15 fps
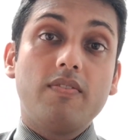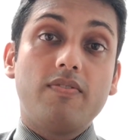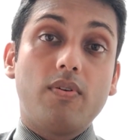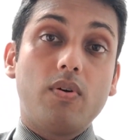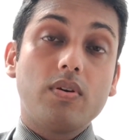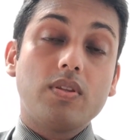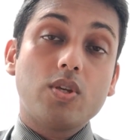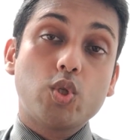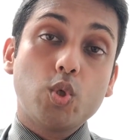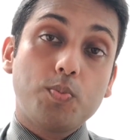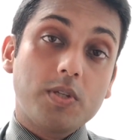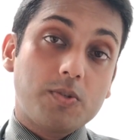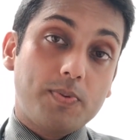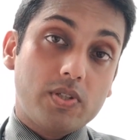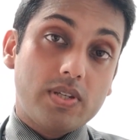for the
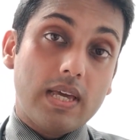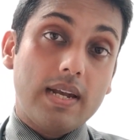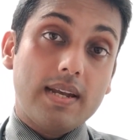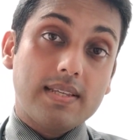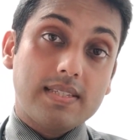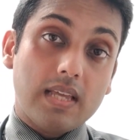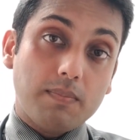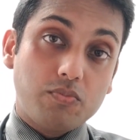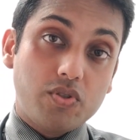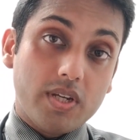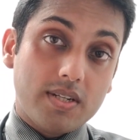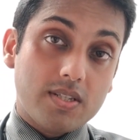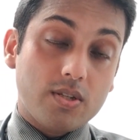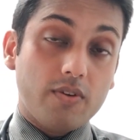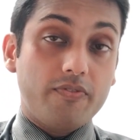super speciality
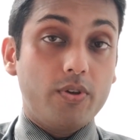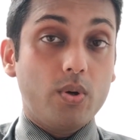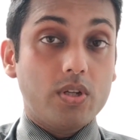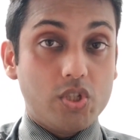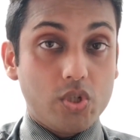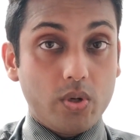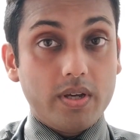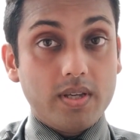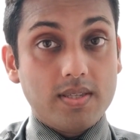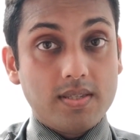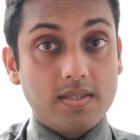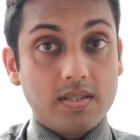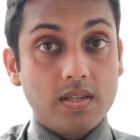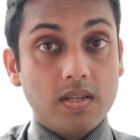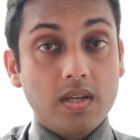subjects of your
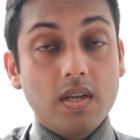choice,